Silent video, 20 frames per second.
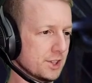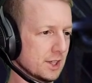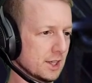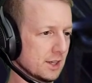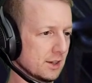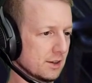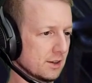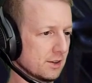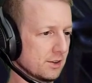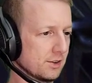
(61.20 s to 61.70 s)

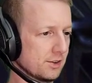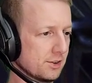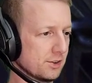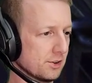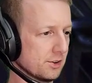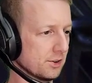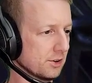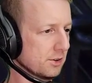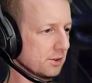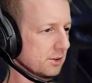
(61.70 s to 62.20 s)
it.
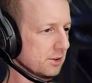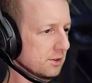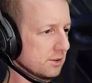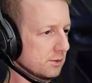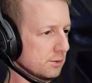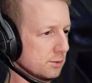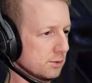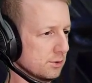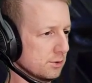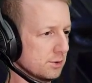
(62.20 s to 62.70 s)
So
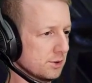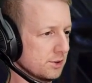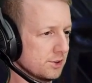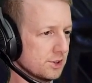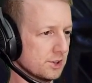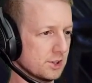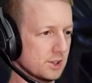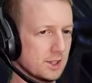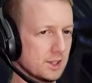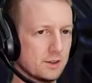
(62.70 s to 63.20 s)
we'll switch
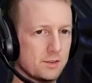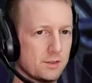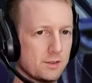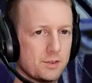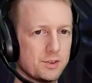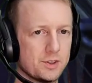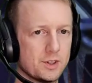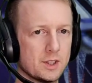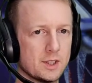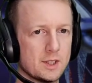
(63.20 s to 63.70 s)
to High
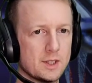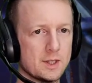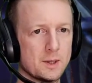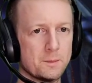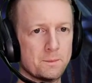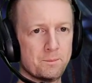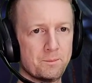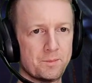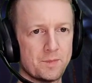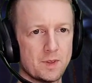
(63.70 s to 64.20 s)
Elves,
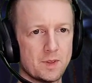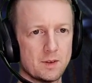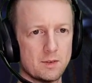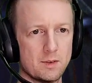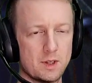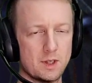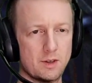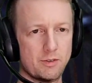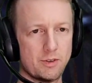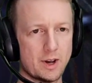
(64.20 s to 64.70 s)

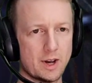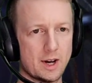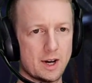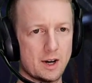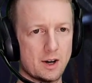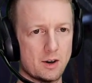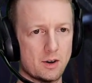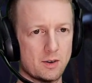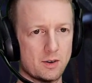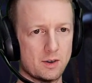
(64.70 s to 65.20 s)
give
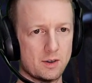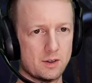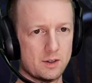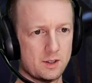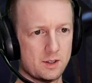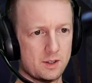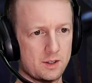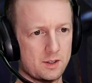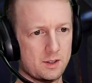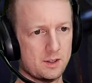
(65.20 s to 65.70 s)
our
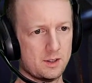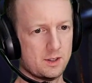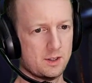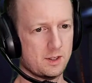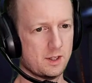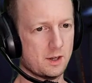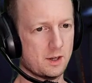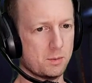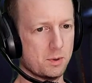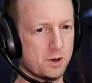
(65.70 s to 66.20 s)

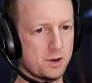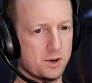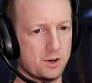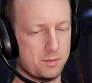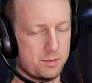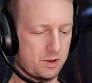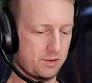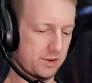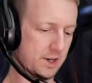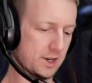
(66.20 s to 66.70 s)
opponent a
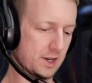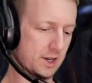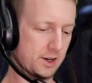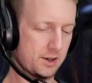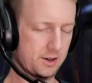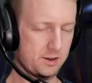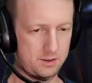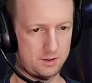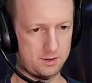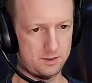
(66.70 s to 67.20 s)
bit of a
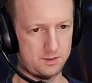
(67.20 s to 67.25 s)
hello.